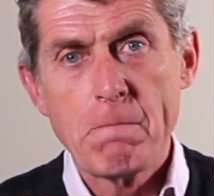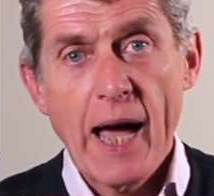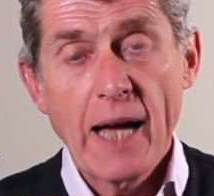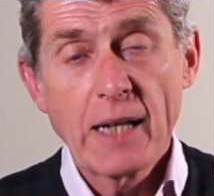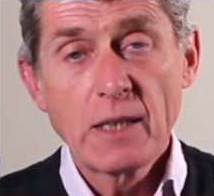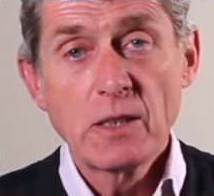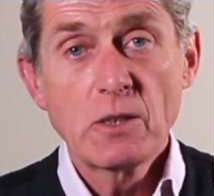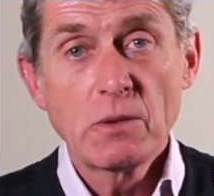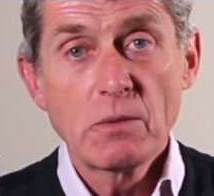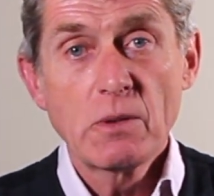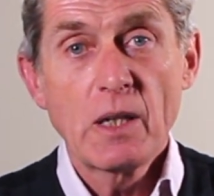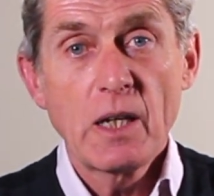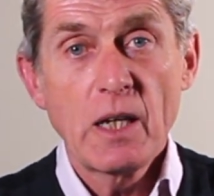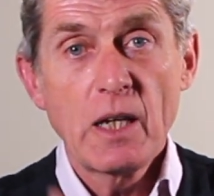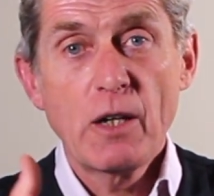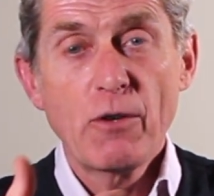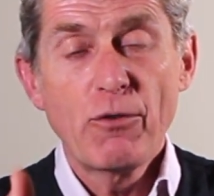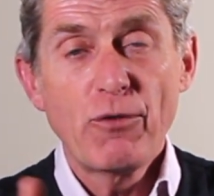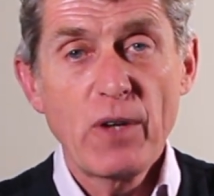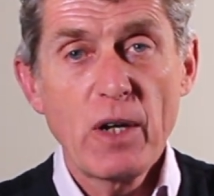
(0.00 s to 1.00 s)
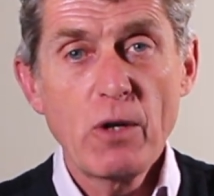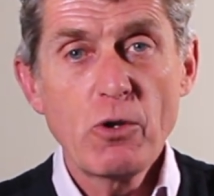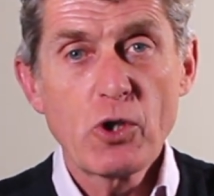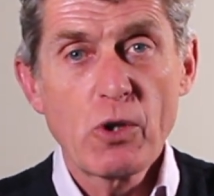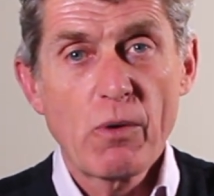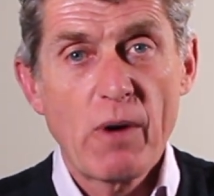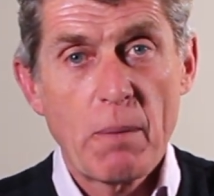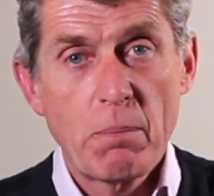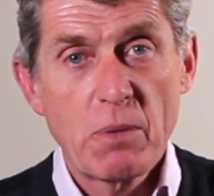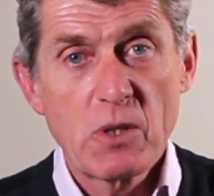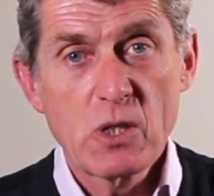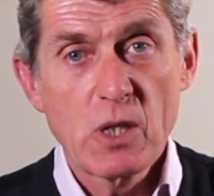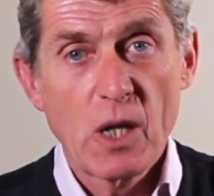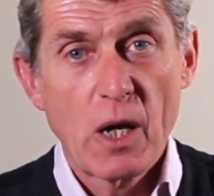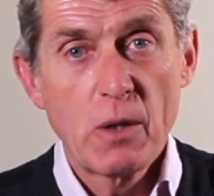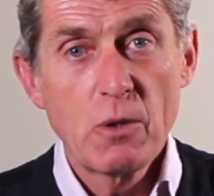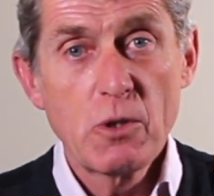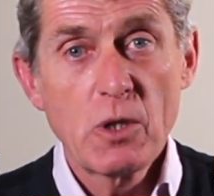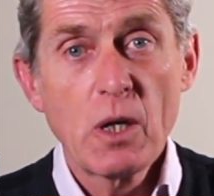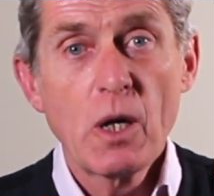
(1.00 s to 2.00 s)
And in a future
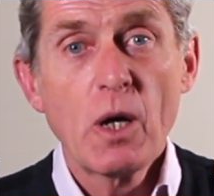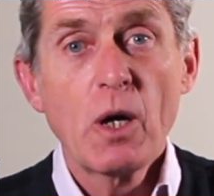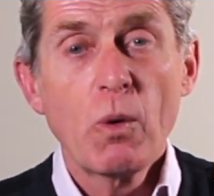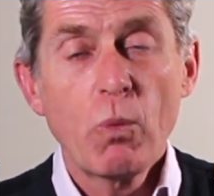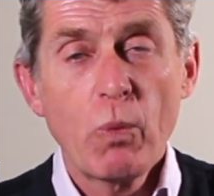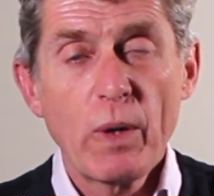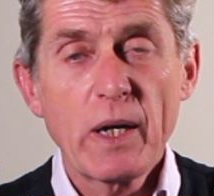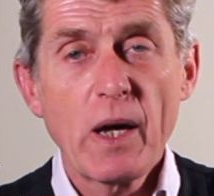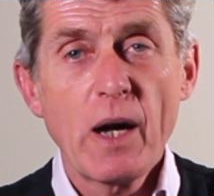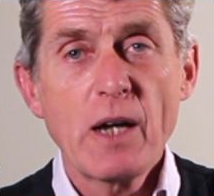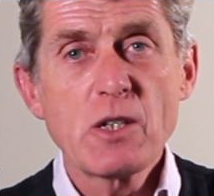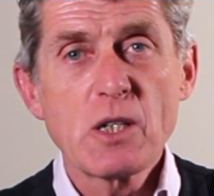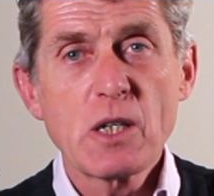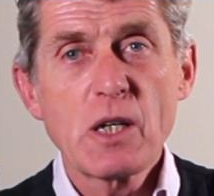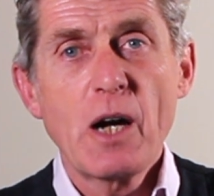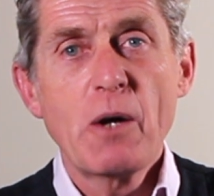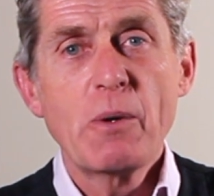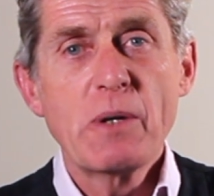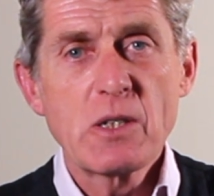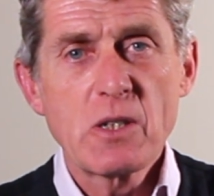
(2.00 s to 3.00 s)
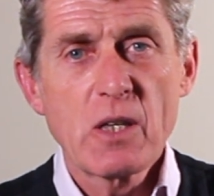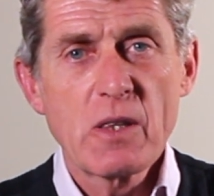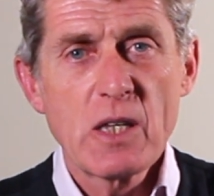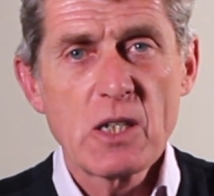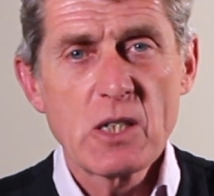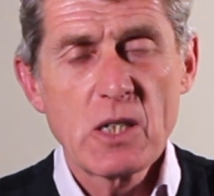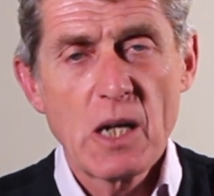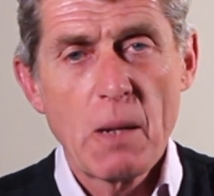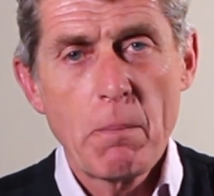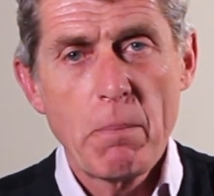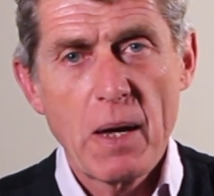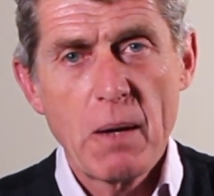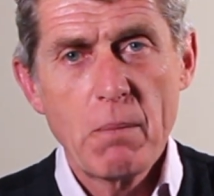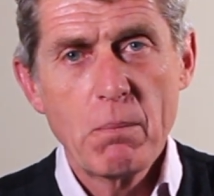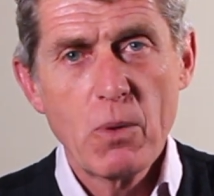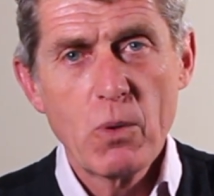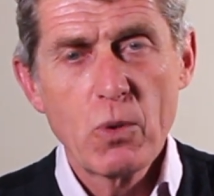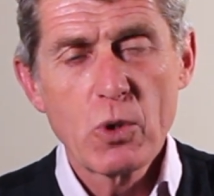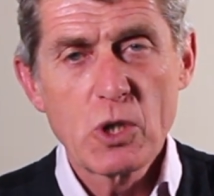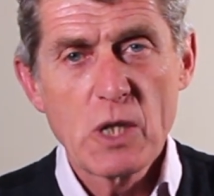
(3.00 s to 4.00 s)
episode, we're going to go into this in a bit
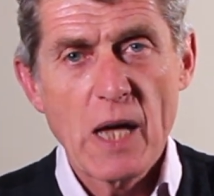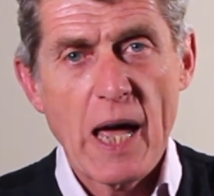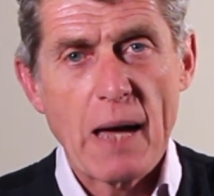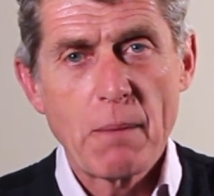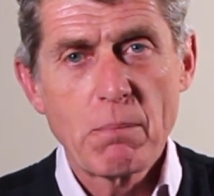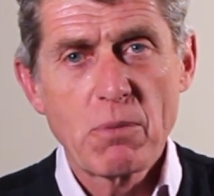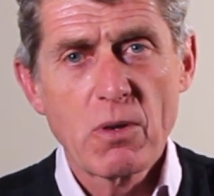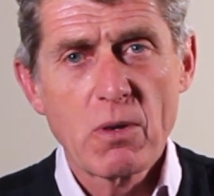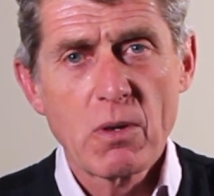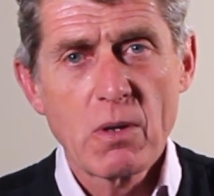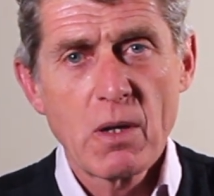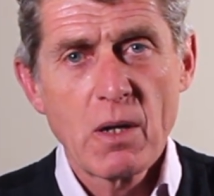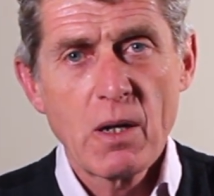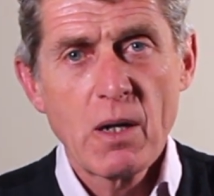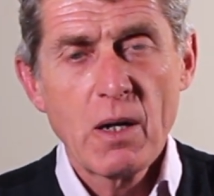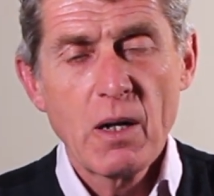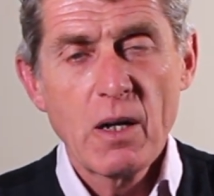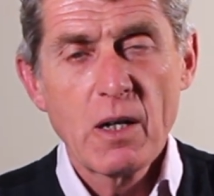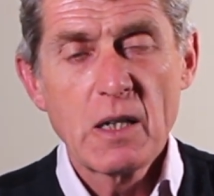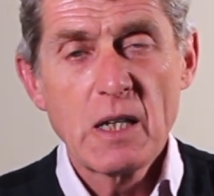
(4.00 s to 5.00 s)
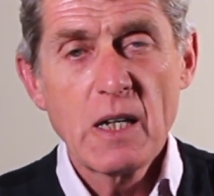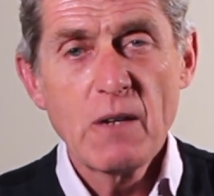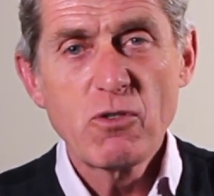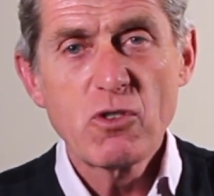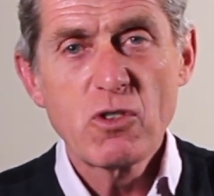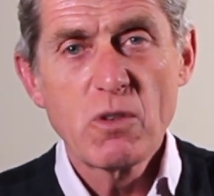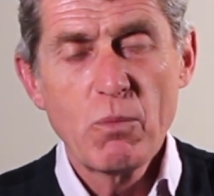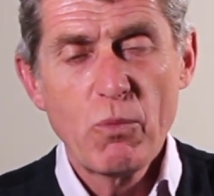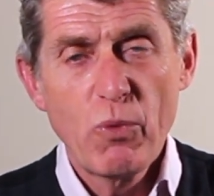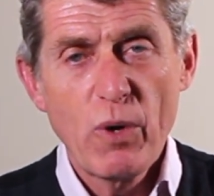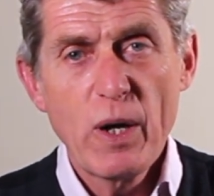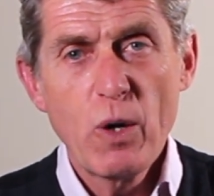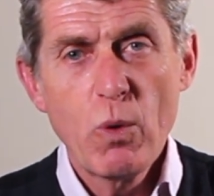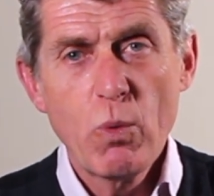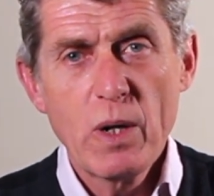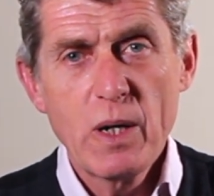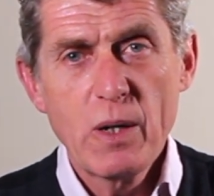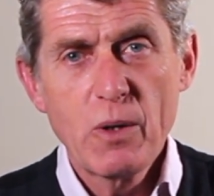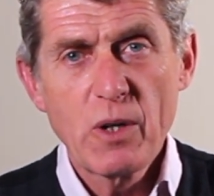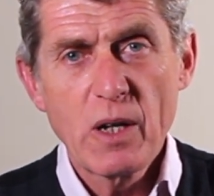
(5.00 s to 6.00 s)
more depth and give some
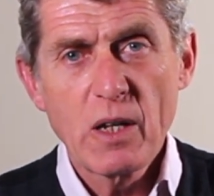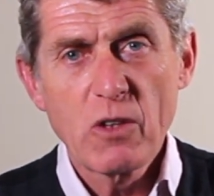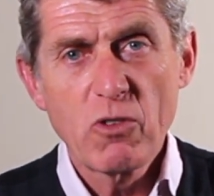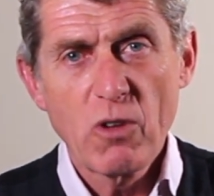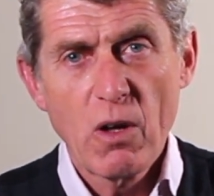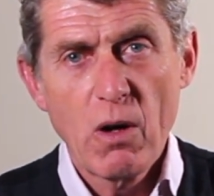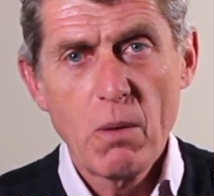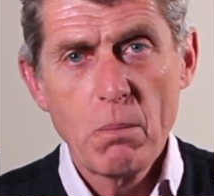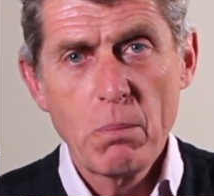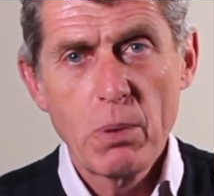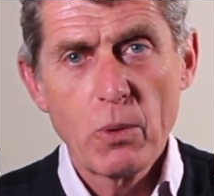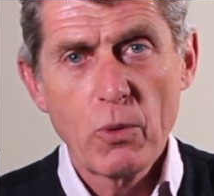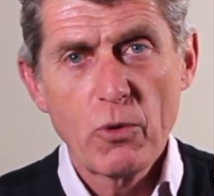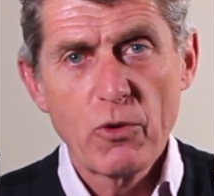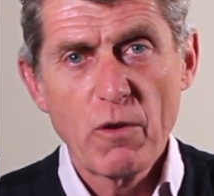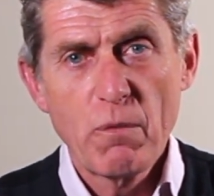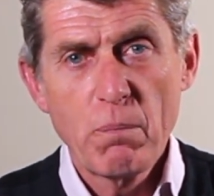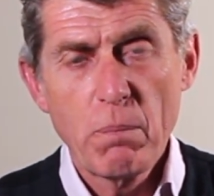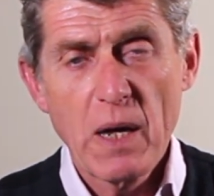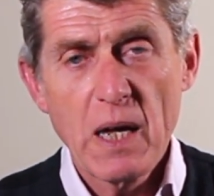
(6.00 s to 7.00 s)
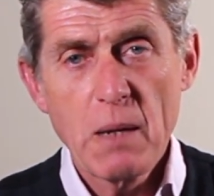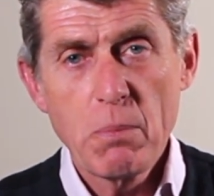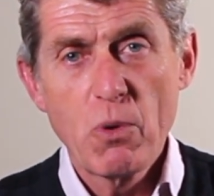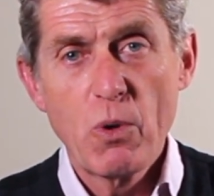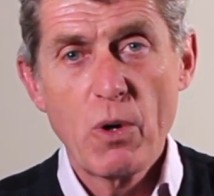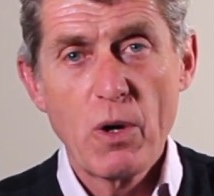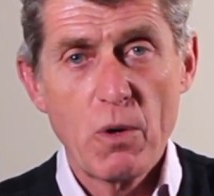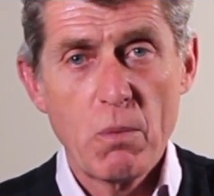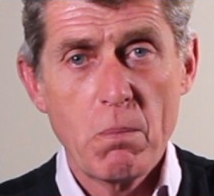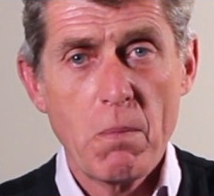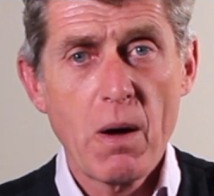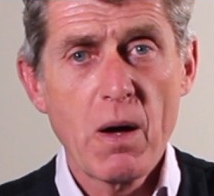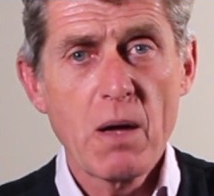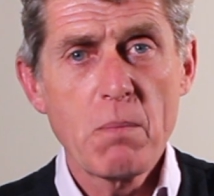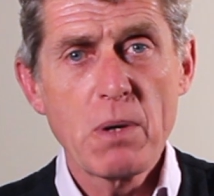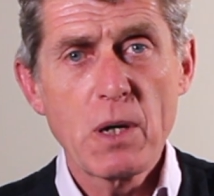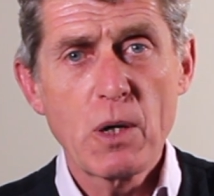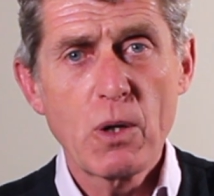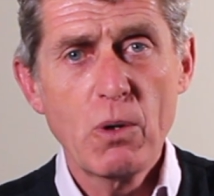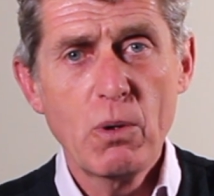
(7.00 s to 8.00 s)
real-world examples of people who
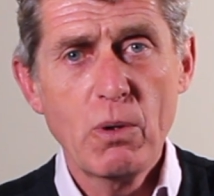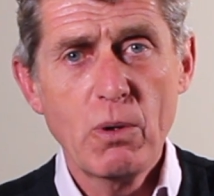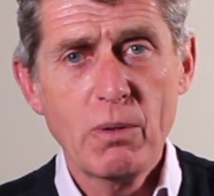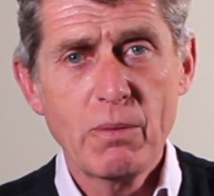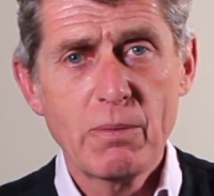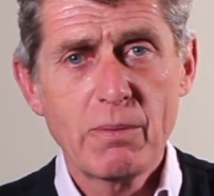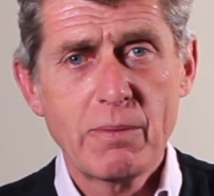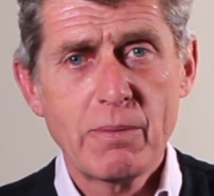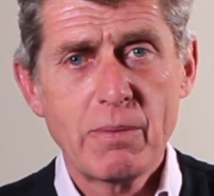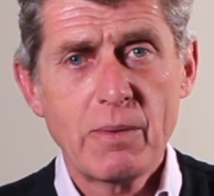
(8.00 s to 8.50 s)
might be caught